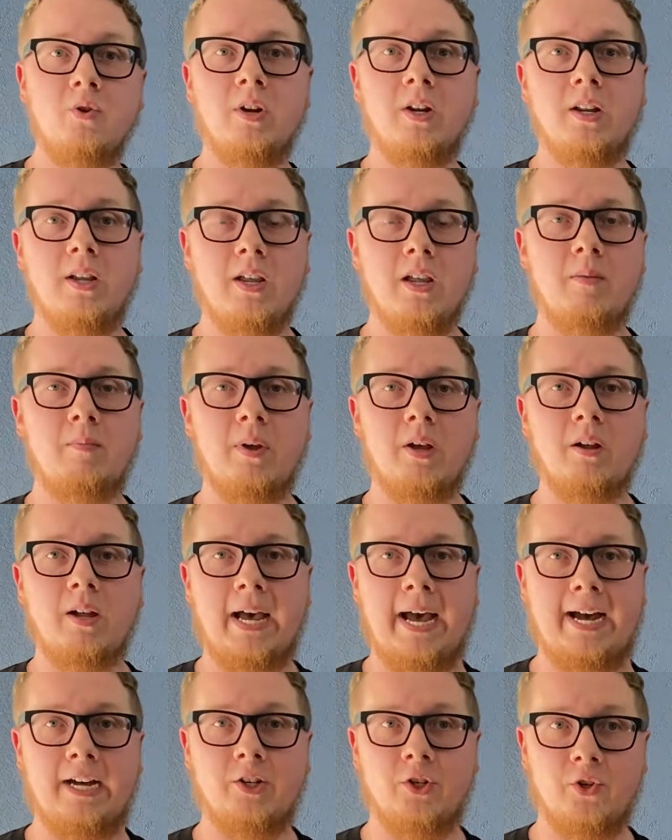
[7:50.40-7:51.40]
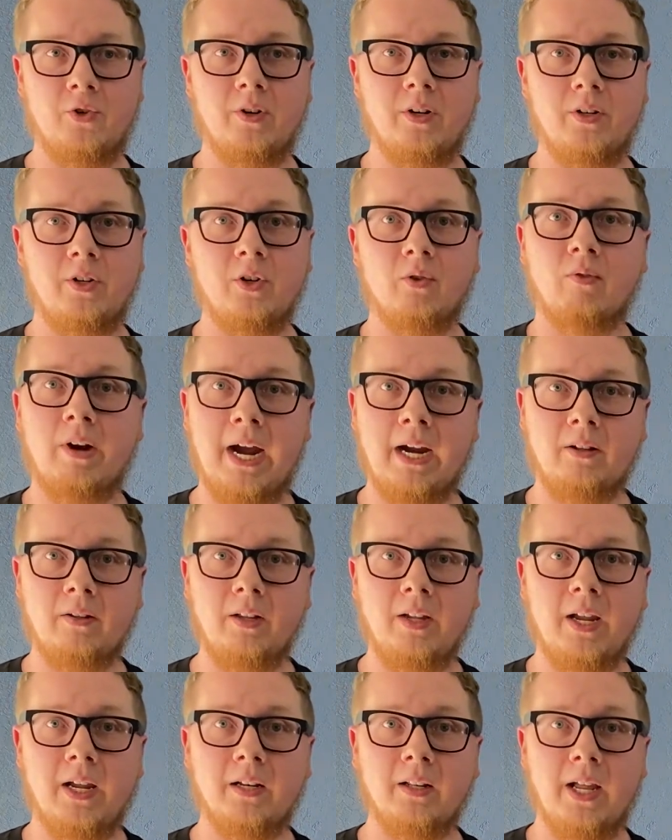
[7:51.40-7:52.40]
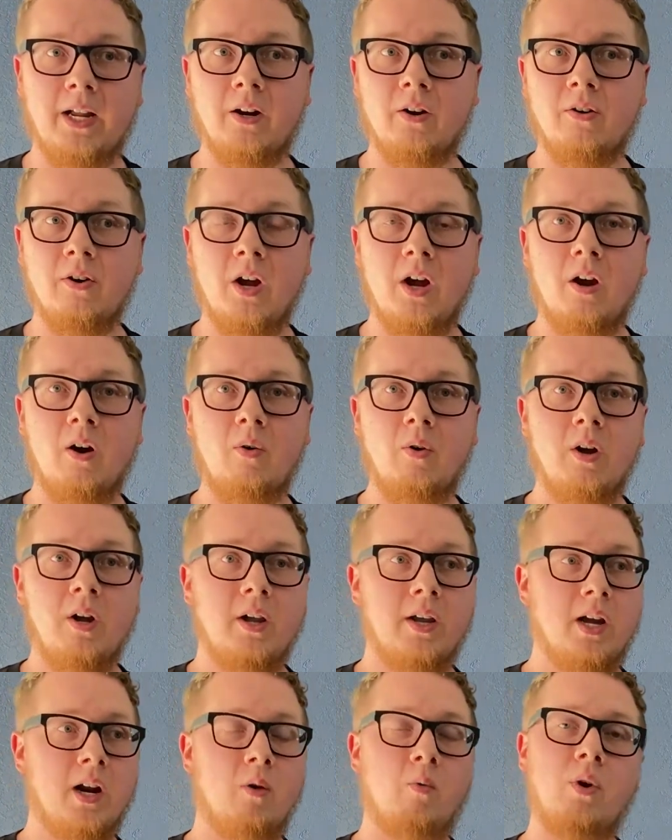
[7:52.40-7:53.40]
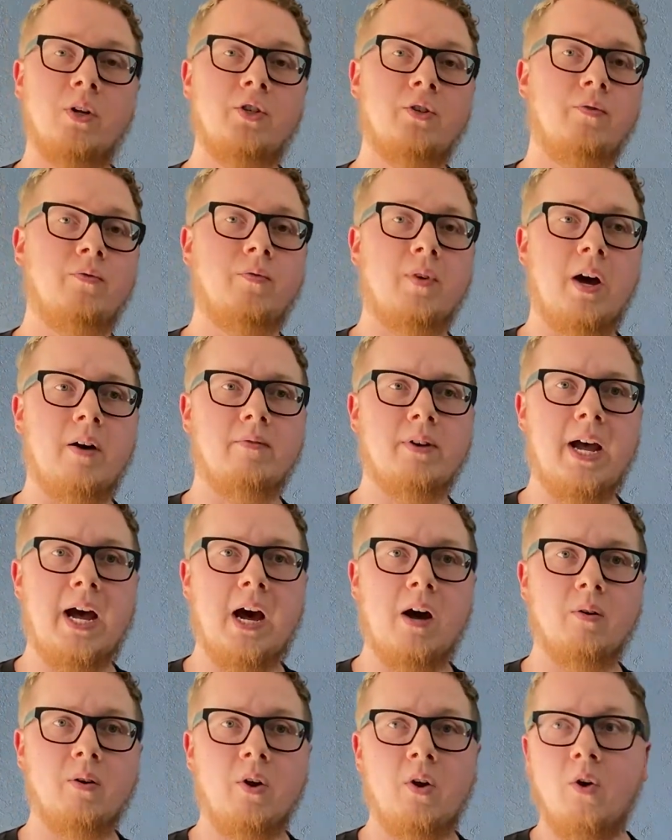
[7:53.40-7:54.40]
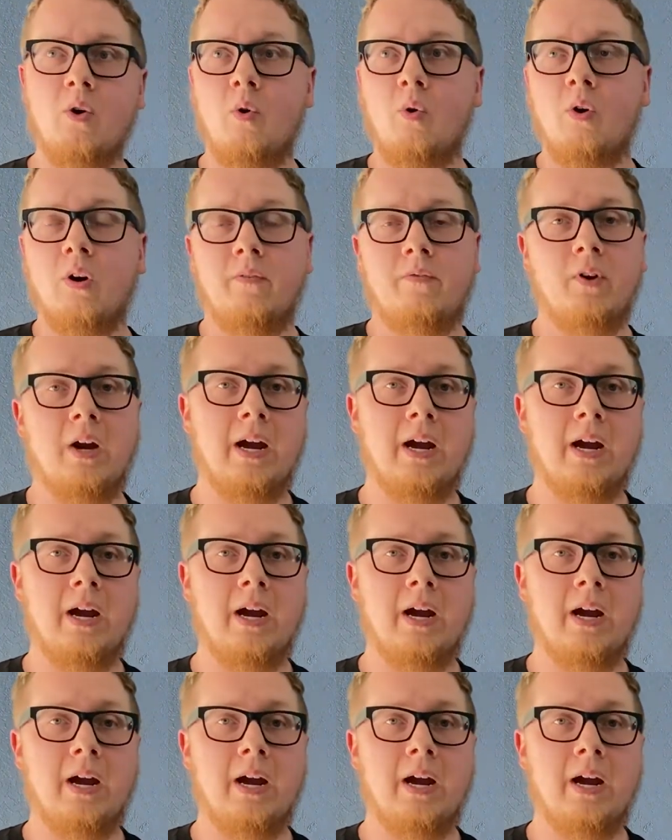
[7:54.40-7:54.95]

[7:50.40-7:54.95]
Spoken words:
can email Astrid directly and let her know kind of what you found out, or if you're